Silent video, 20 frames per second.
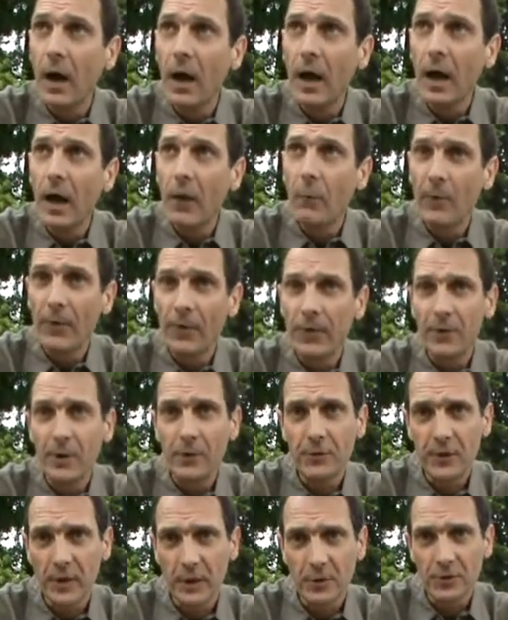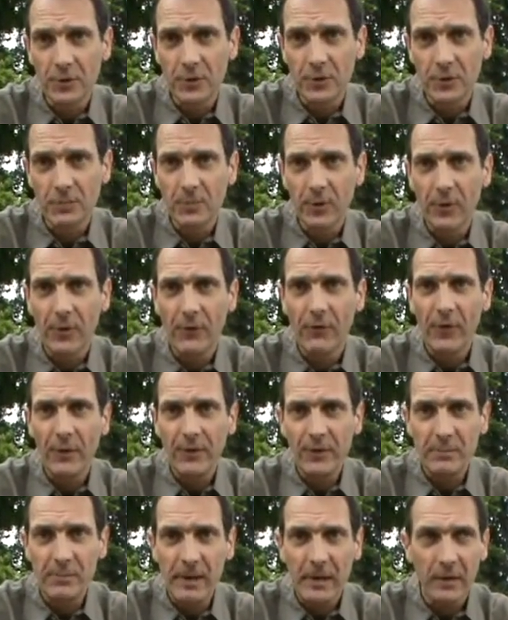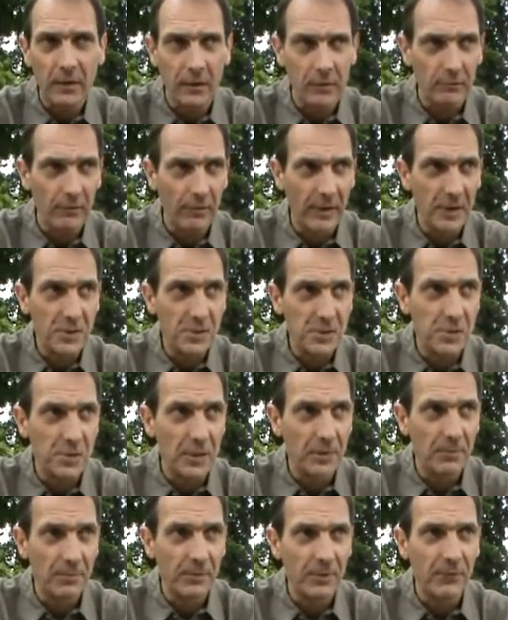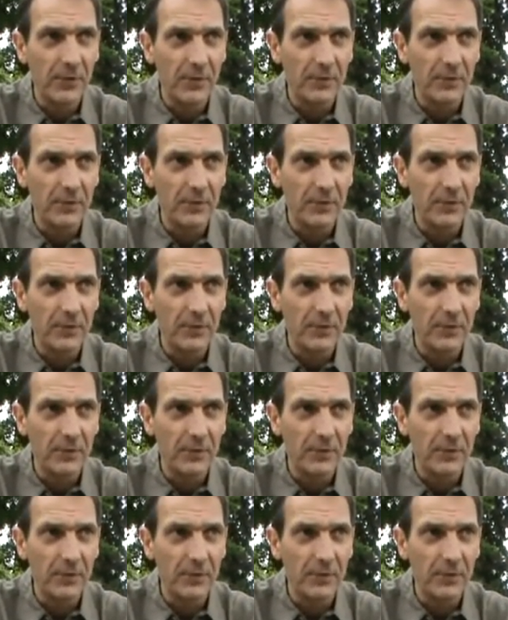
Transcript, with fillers: uh, within those cultures, but the fundamental relationships and the